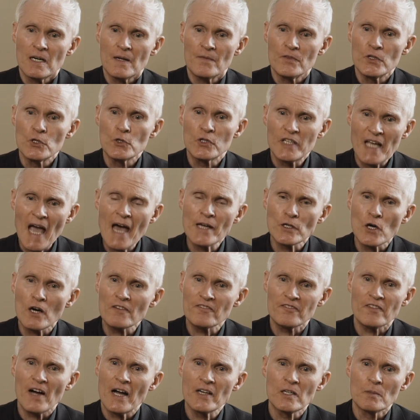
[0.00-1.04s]
You cannot
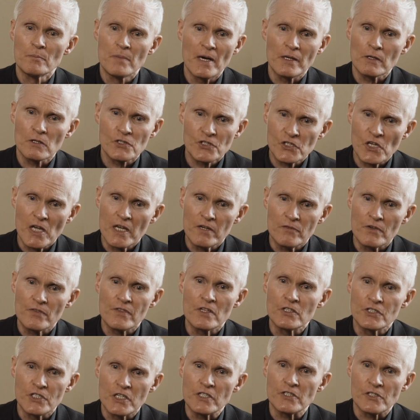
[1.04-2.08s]
find a better Savior
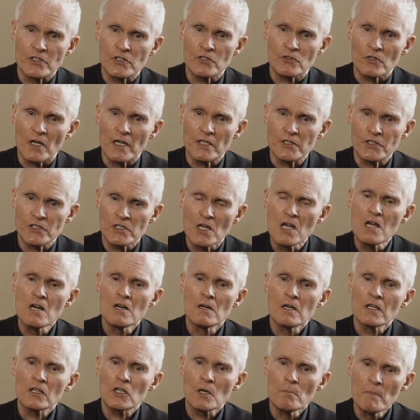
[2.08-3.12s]
than Jesus Christ.
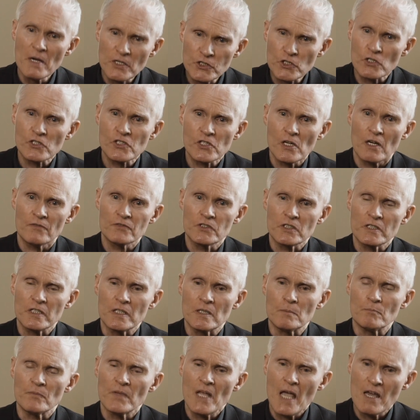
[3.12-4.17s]
Commit yourself to
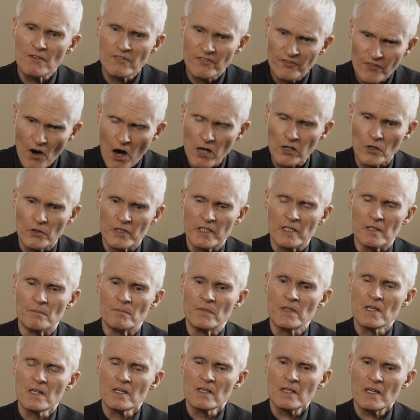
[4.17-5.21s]
Him and follow Him
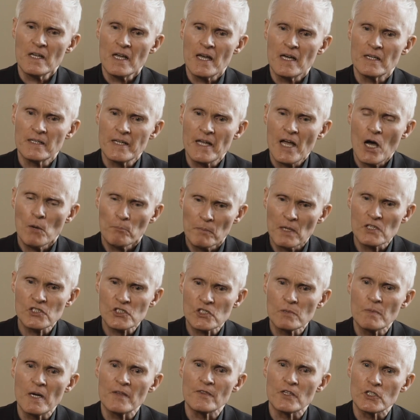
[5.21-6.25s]
and help us
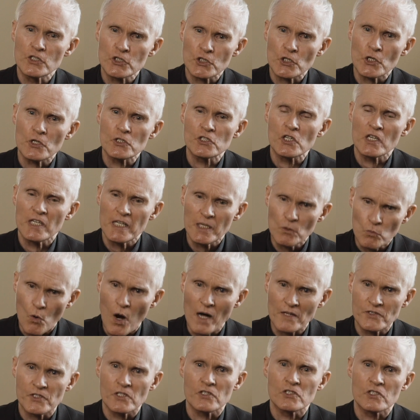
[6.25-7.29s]
to be the church He
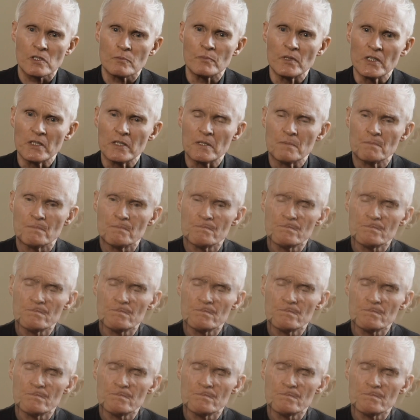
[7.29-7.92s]
wants us to be.